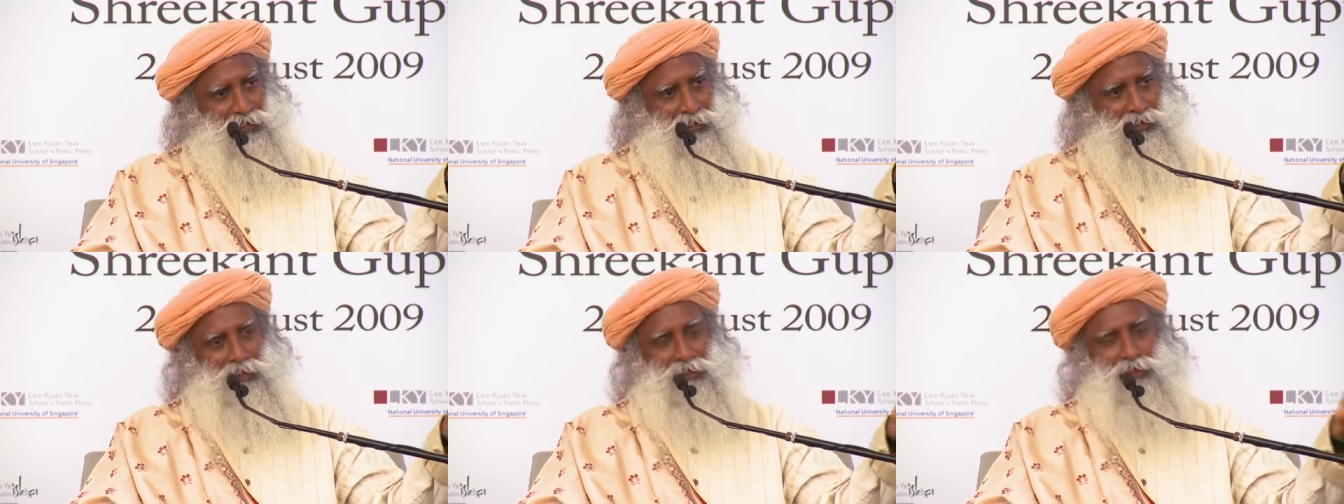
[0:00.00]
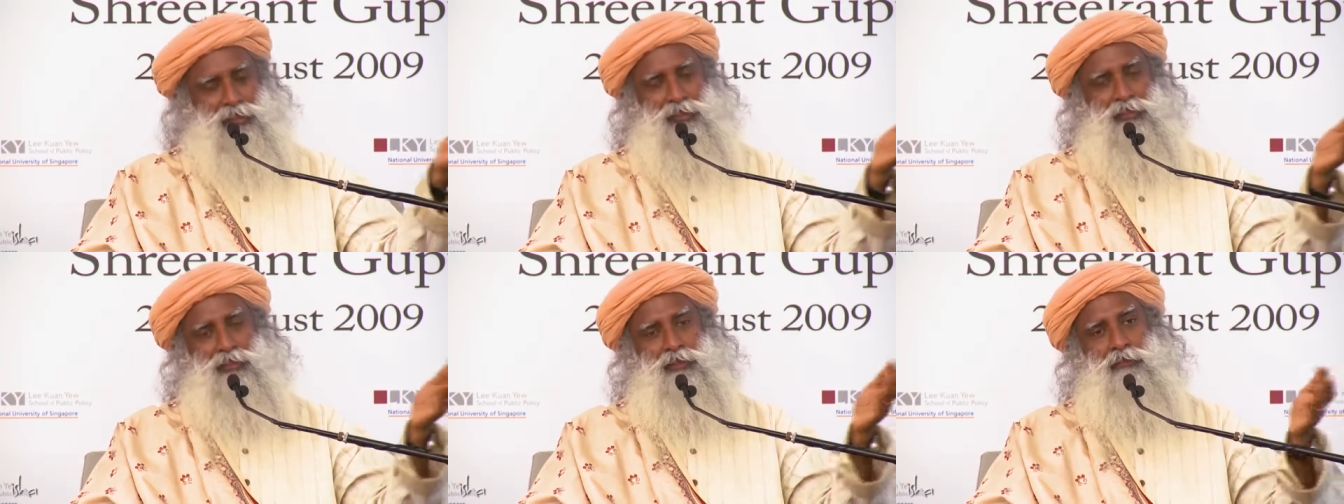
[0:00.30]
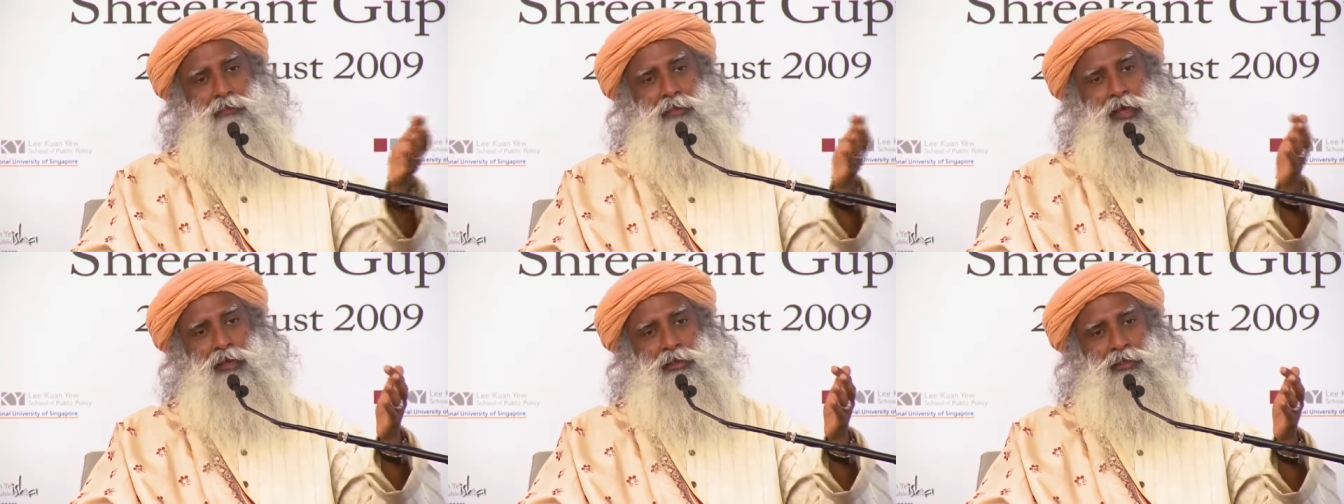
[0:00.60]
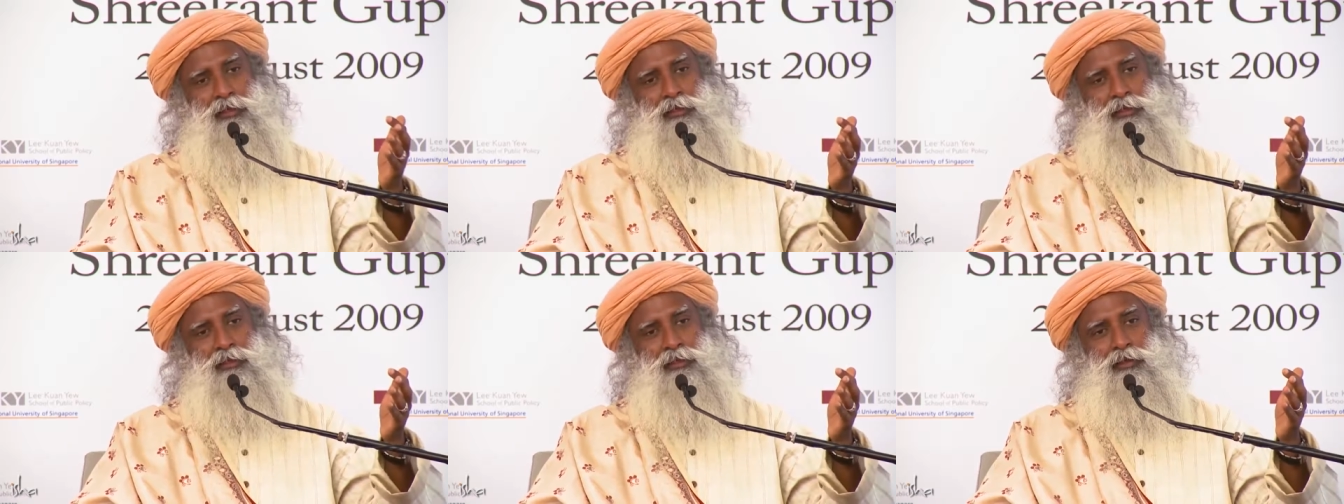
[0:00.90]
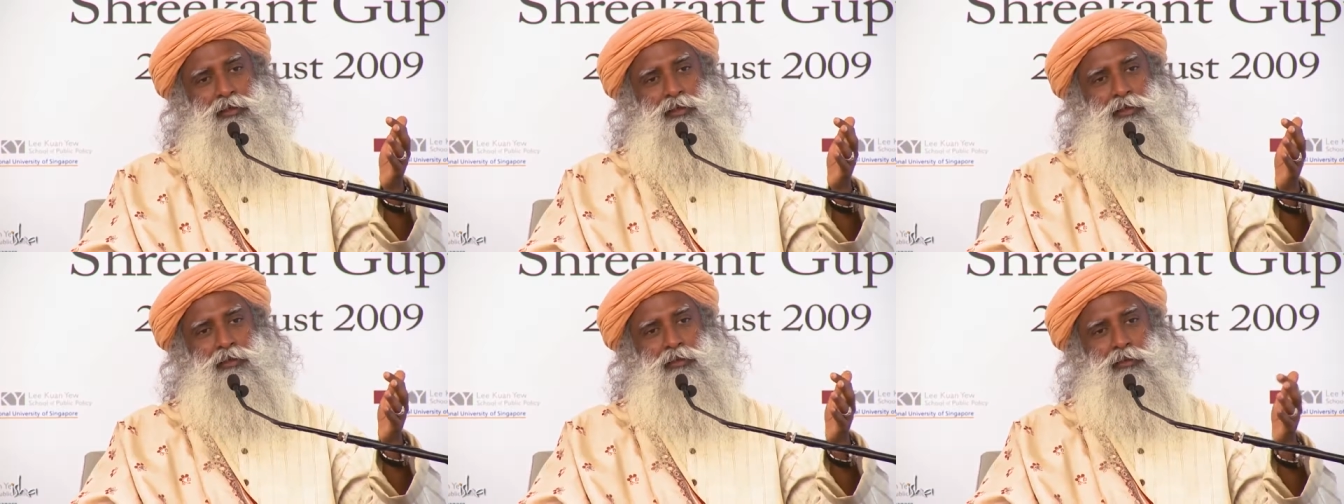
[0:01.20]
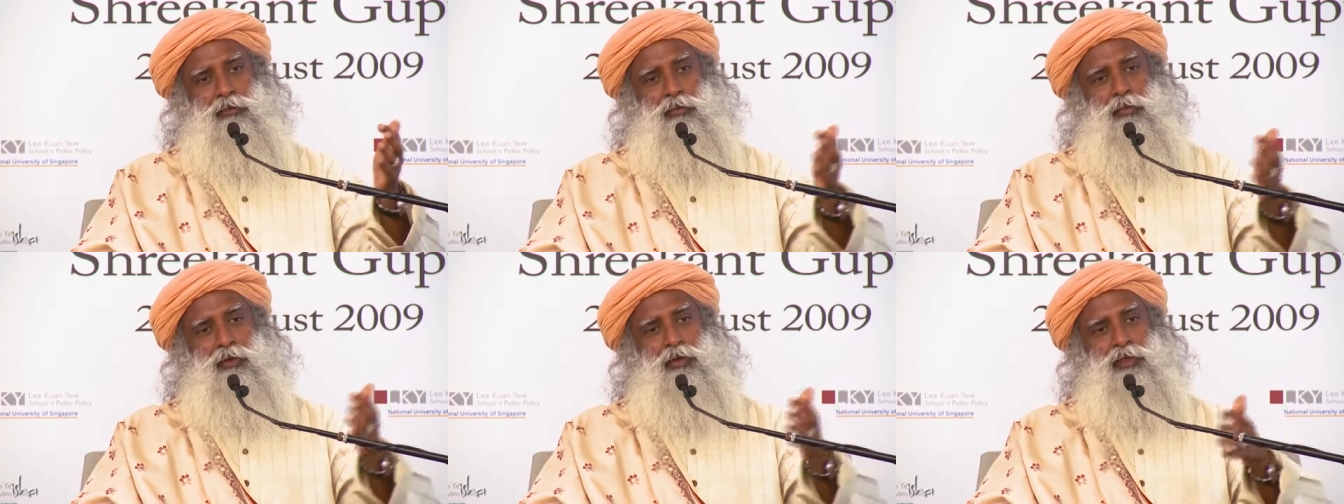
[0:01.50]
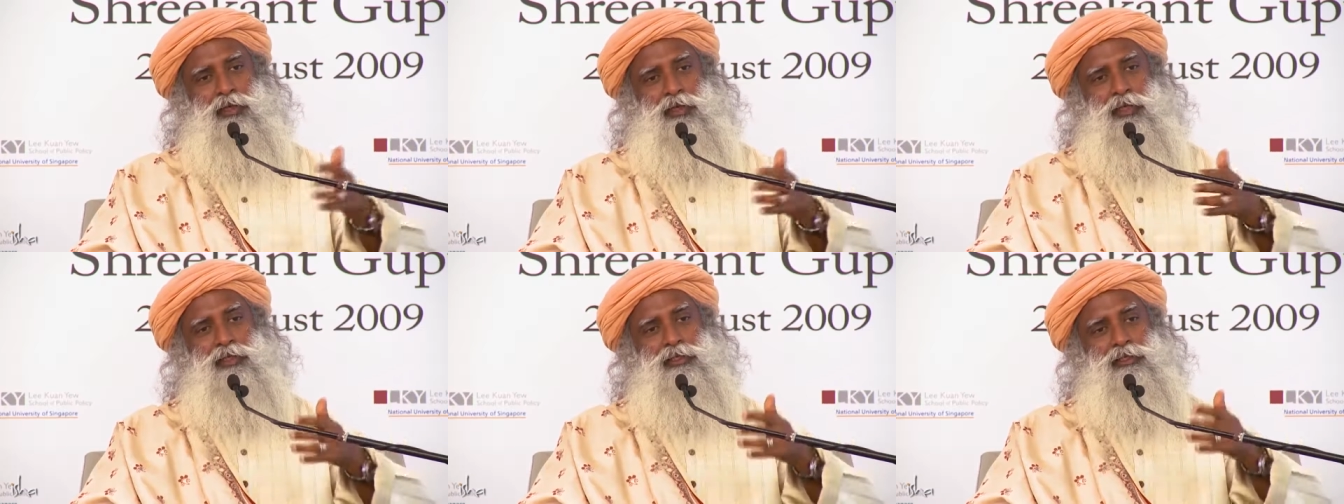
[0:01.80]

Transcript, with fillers: It doesn't matter what